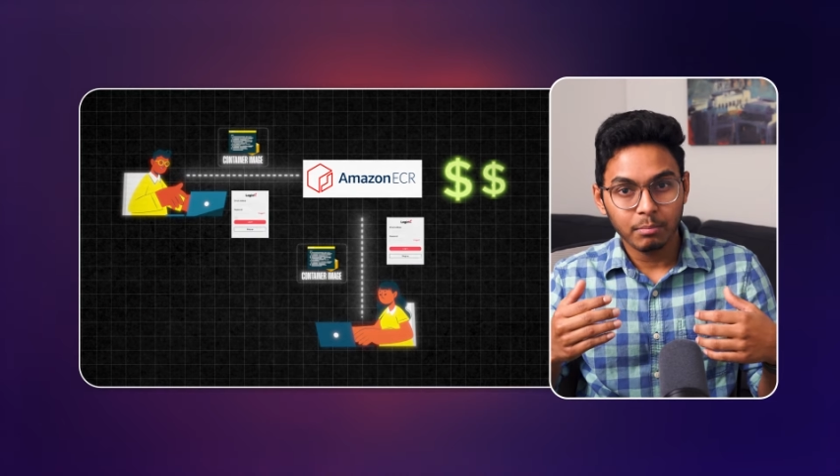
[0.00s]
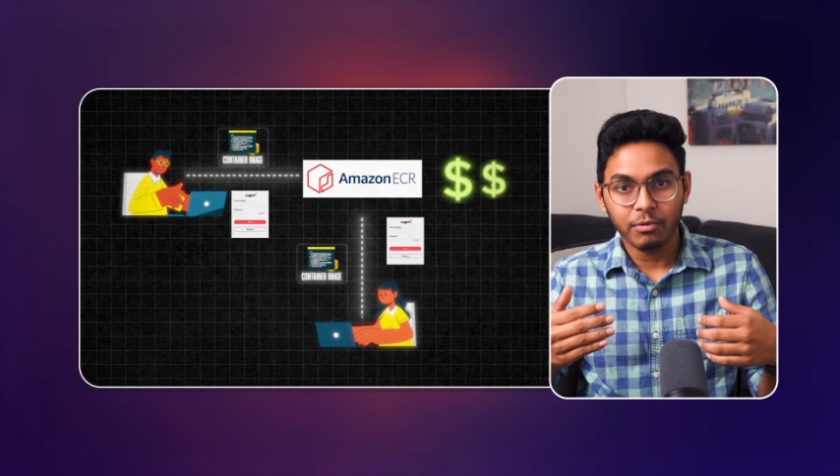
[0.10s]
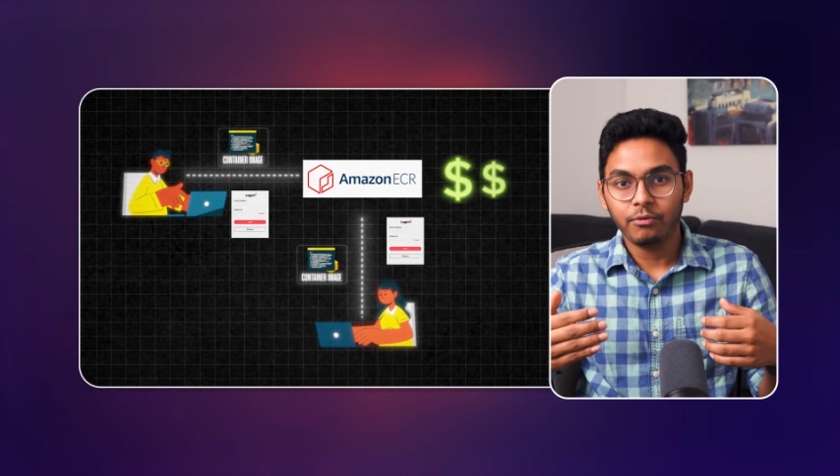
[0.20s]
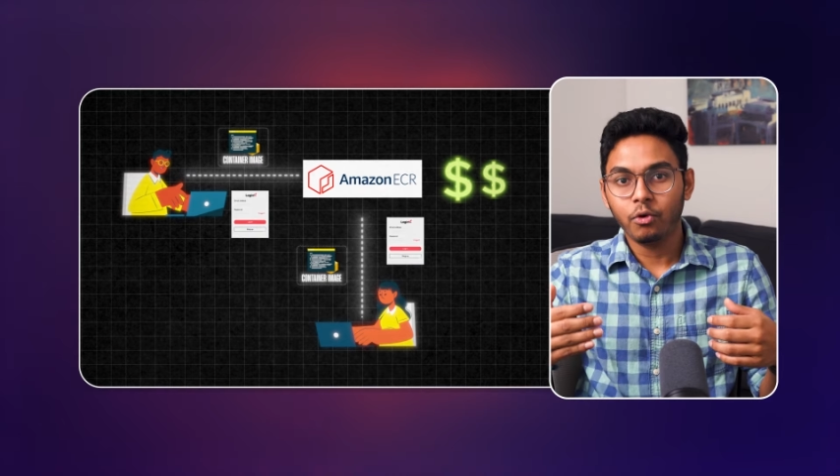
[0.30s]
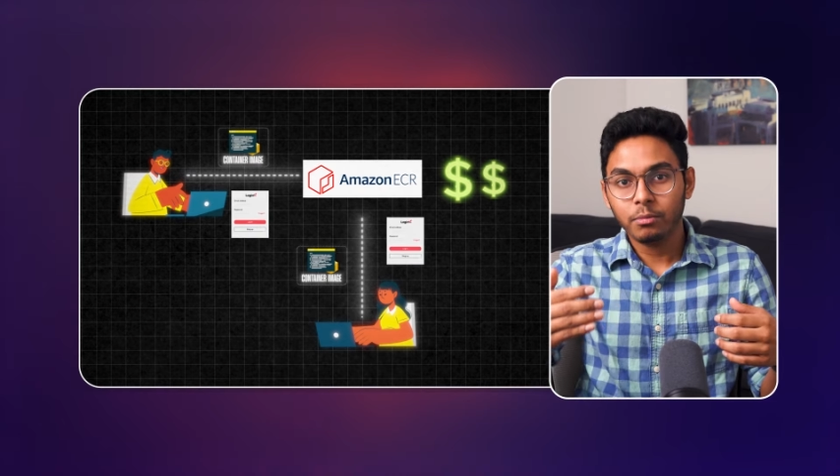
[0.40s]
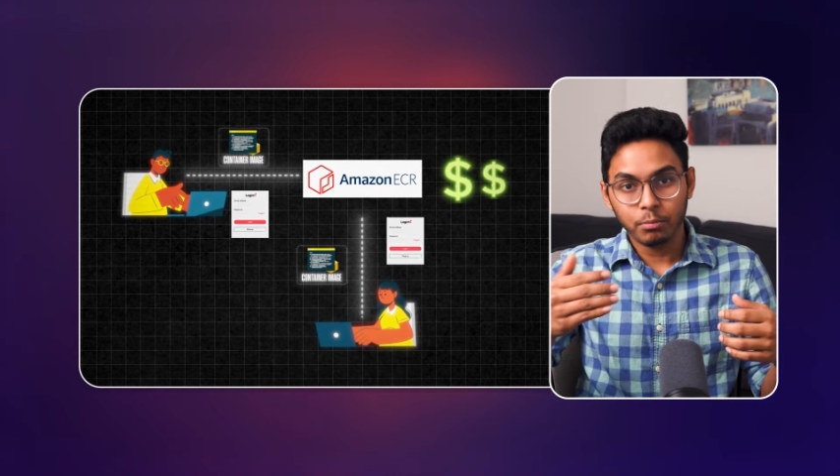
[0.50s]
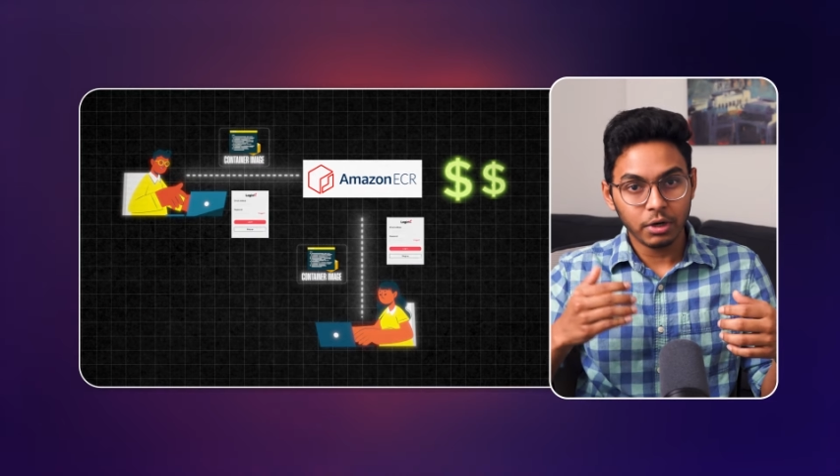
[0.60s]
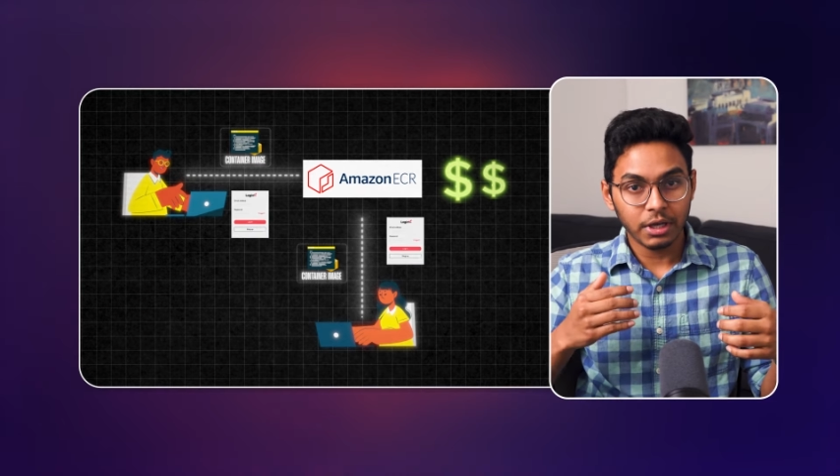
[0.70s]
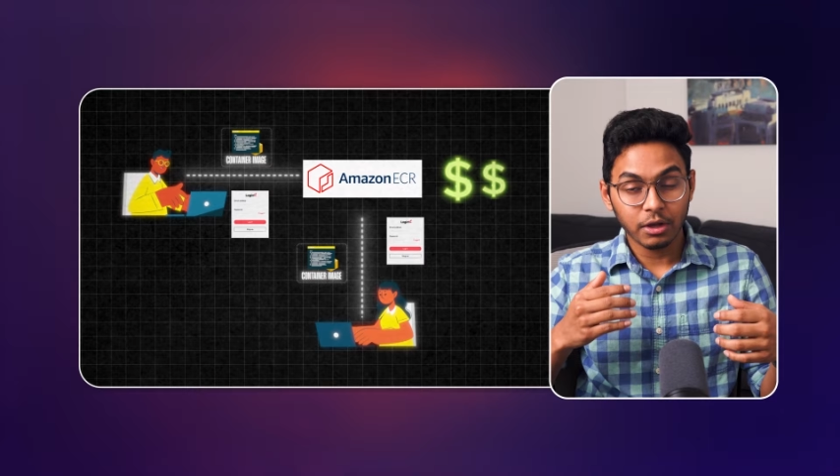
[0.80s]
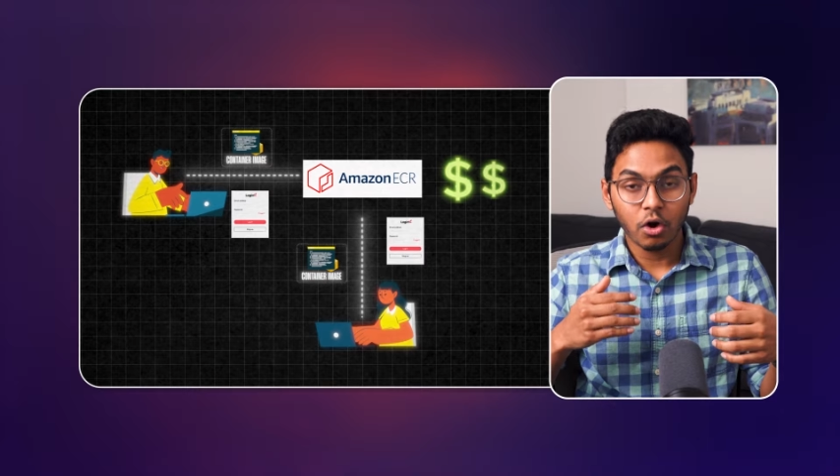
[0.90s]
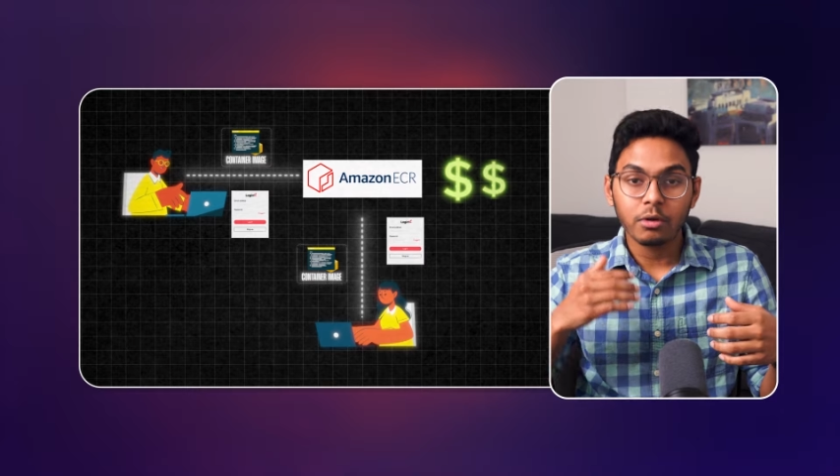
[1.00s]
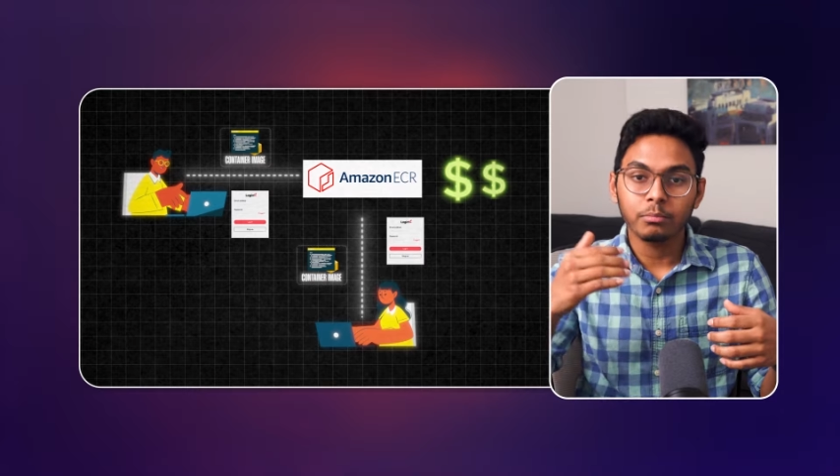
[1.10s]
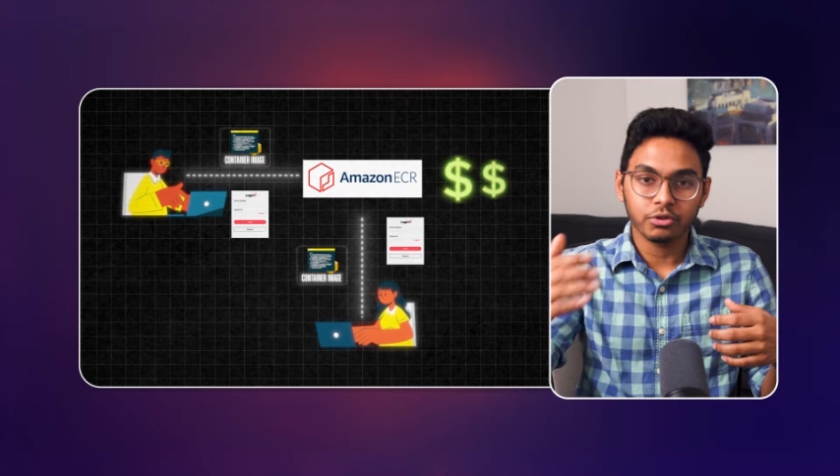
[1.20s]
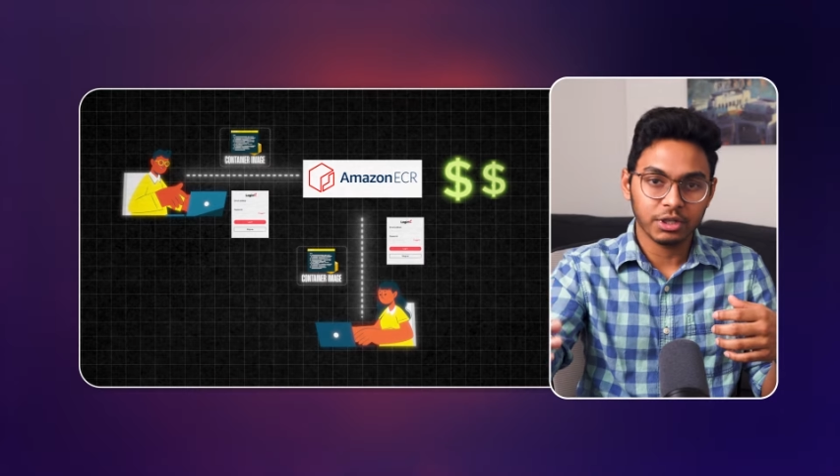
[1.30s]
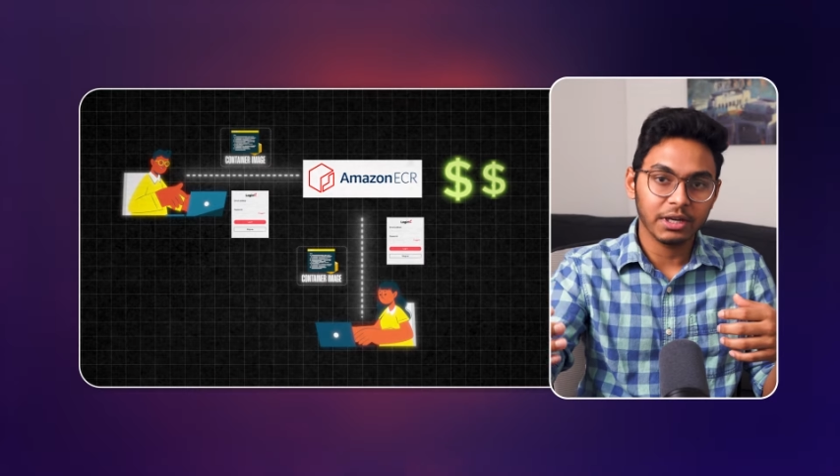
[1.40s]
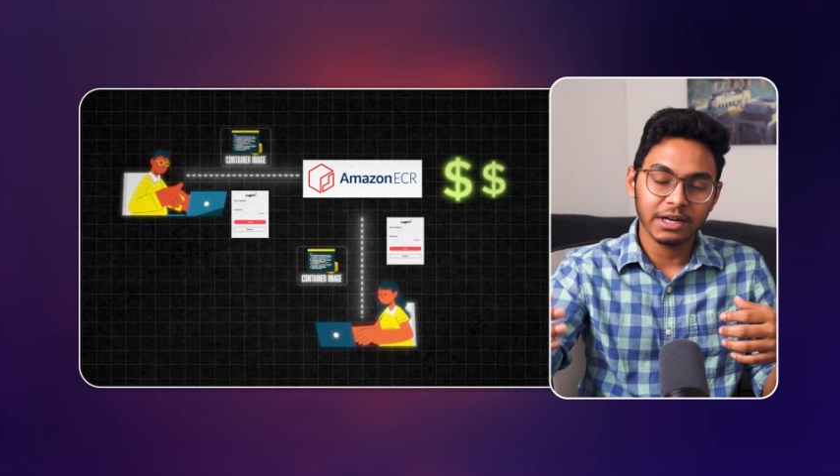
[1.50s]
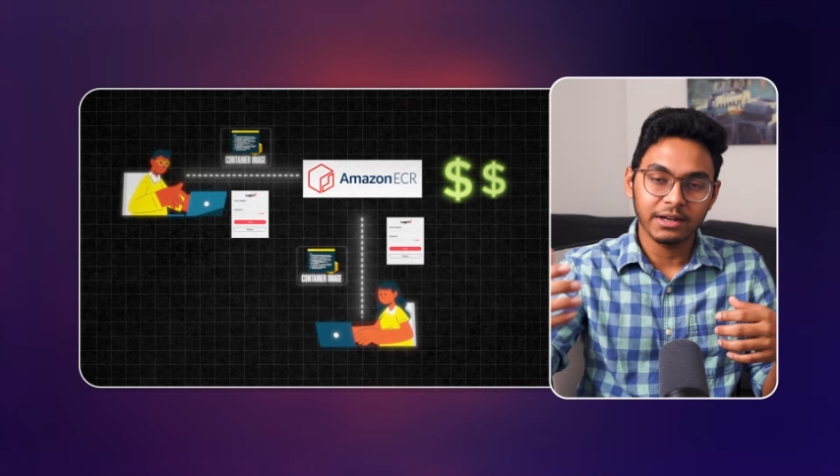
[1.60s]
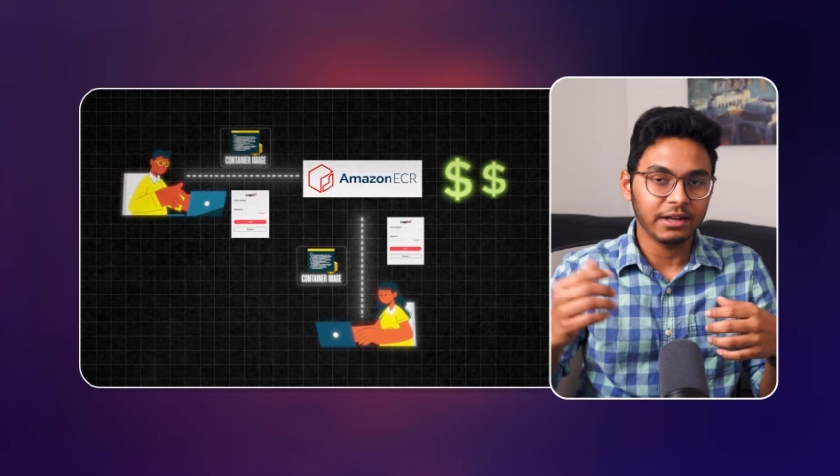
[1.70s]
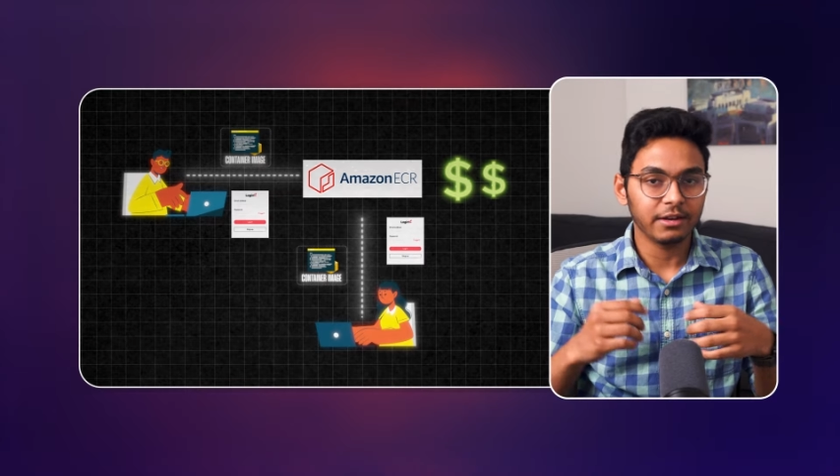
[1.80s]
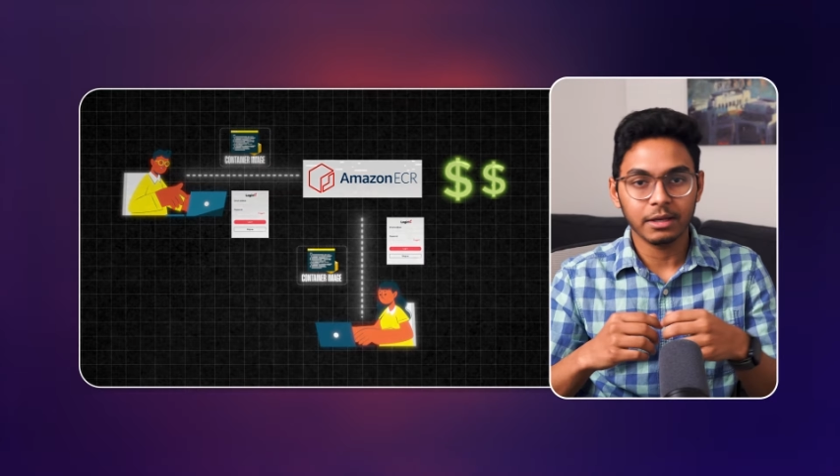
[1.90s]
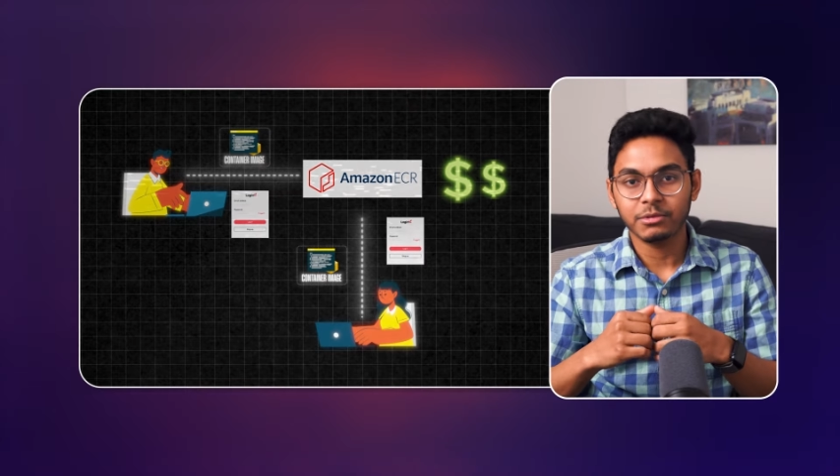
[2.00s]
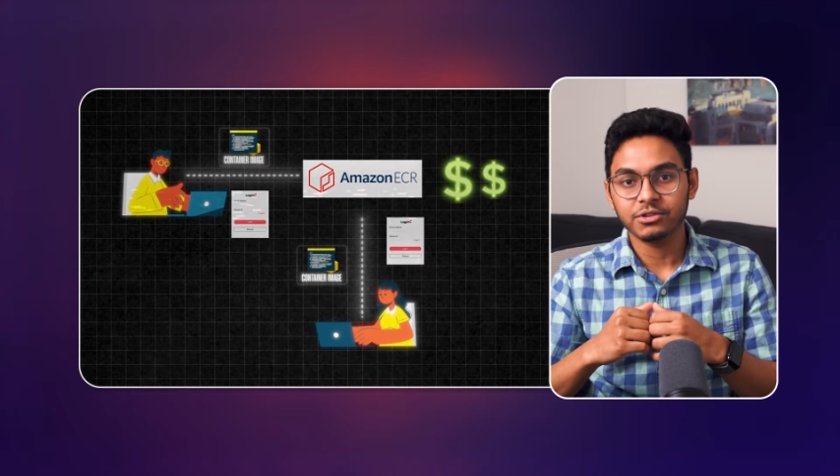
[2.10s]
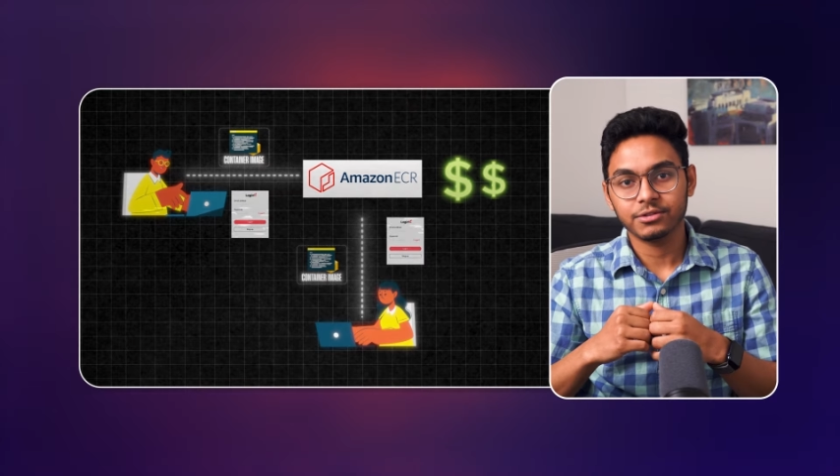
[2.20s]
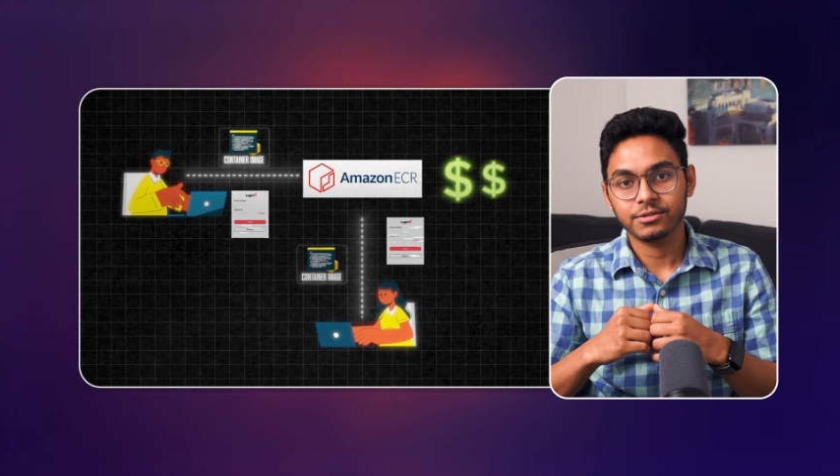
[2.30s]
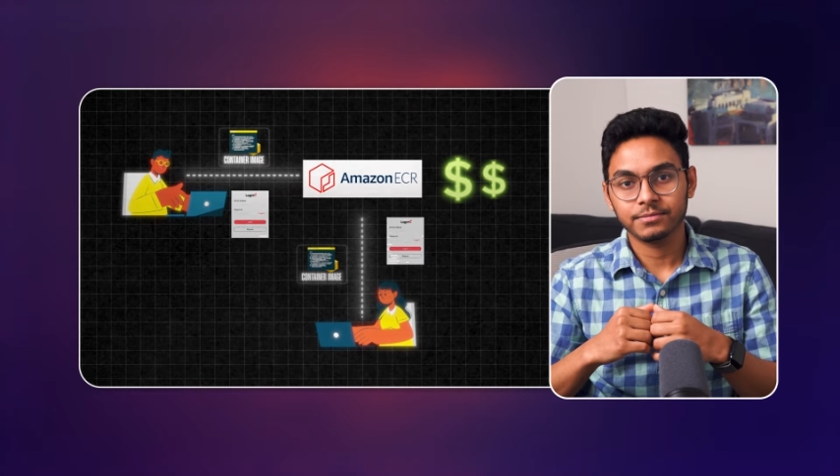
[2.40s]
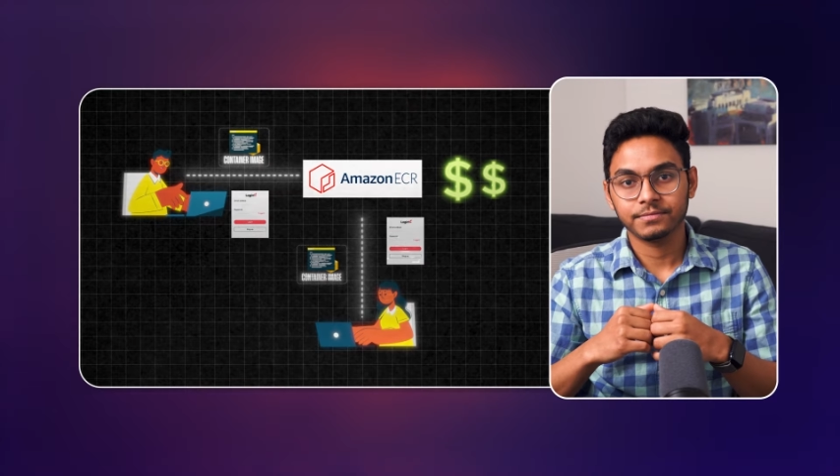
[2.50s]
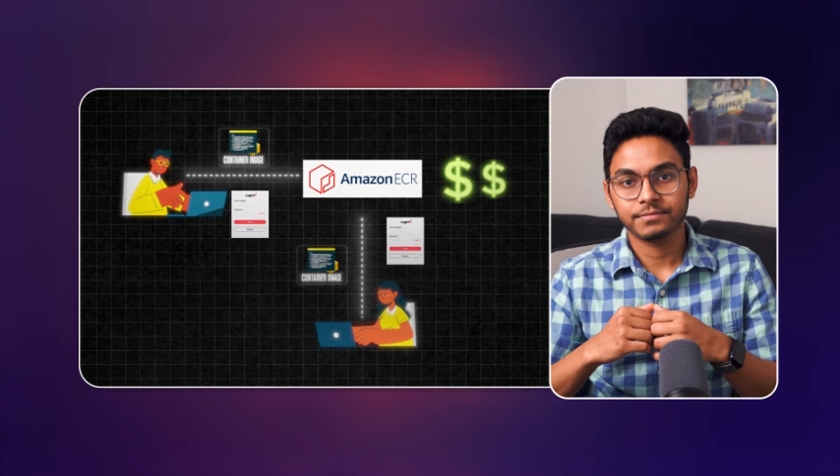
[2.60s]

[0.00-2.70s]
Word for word: before pulling or pushing container images.